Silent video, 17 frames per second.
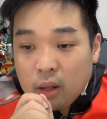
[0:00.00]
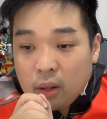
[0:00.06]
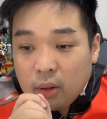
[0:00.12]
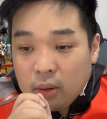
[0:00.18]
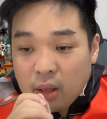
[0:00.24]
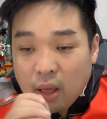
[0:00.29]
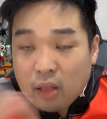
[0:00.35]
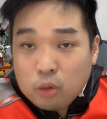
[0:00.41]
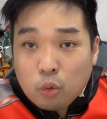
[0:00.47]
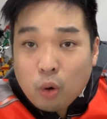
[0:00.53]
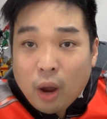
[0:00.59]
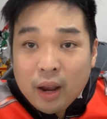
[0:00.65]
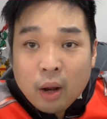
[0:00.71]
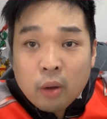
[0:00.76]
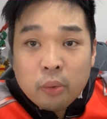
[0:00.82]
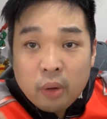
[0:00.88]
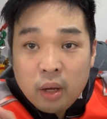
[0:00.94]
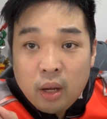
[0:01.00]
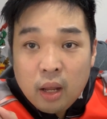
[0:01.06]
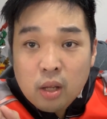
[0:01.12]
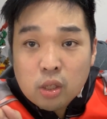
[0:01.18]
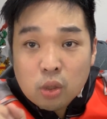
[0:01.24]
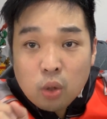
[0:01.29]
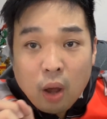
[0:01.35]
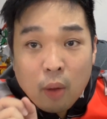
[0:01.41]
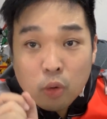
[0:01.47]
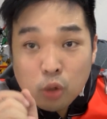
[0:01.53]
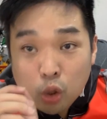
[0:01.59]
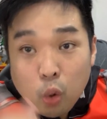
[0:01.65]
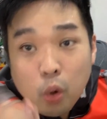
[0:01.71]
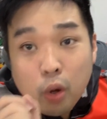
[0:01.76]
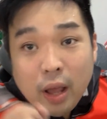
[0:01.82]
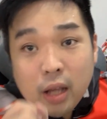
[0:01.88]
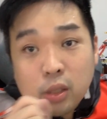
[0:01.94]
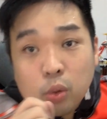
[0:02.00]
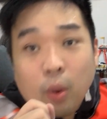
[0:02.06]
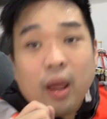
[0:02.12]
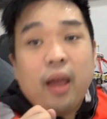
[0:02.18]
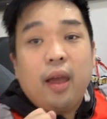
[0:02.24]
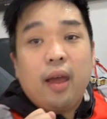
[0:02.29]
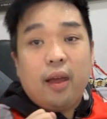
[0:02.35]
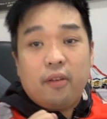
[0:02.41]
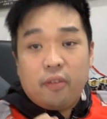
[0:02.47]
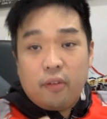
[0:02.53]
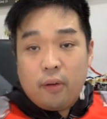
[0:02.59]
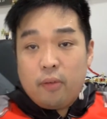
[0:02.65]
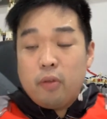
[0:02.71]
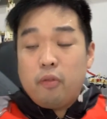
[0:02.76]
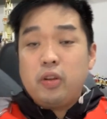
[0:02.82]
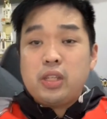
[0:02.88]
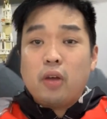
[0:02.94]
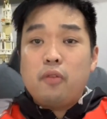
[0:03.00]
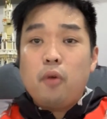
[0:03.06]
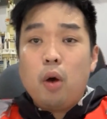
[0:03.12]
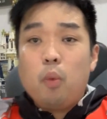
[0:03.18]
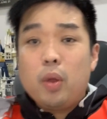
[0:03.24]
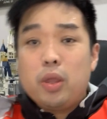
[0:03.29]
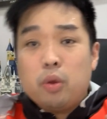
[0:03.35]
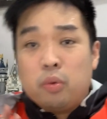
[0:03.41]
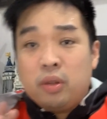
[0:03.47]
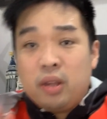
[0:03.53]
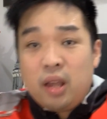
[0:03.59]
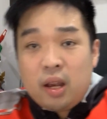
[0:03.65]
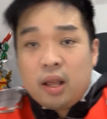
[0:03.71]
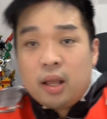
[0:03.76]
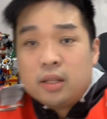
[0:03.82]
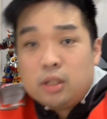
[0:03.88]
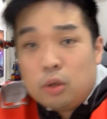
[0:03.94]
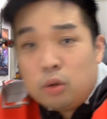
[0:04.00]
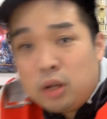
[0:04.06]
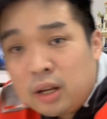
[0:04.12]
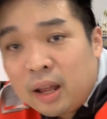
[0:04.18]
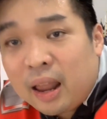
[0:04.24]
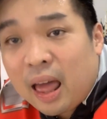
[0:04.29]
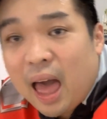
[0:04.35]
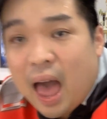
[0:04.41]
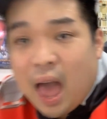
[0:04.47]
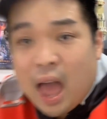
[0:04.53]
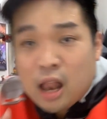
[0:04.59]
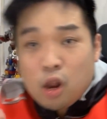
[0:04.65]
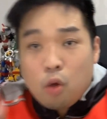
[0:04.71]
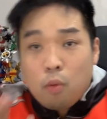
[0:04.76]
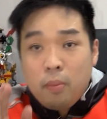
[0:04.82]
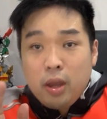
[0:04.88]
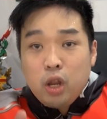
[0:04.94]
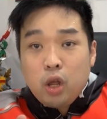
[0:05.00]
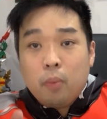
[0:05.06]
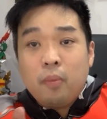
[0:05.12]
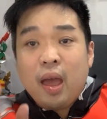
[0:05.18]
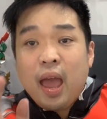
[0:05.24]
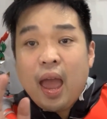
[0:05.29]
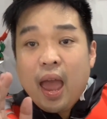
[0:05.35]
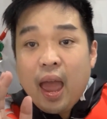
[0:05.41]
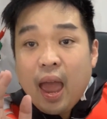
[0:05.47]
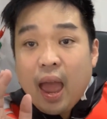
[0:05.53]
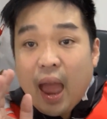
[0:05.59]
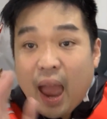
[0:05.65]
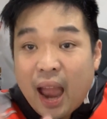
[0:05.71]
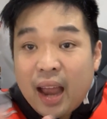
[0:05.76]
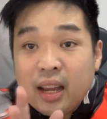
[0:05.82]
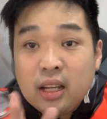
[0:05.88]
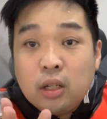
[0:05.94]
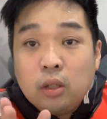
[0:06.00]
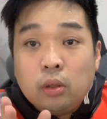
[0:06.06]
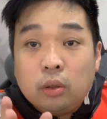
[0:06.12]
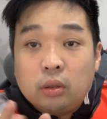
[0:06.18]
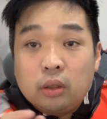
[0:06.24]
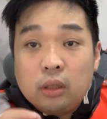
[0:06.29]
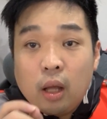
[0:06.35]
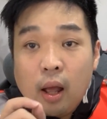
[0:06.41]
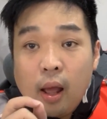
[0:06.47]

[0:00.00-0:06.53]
It had dried out already, so I will show you guys what I have. First of all, what you need is you need an aluminum angle,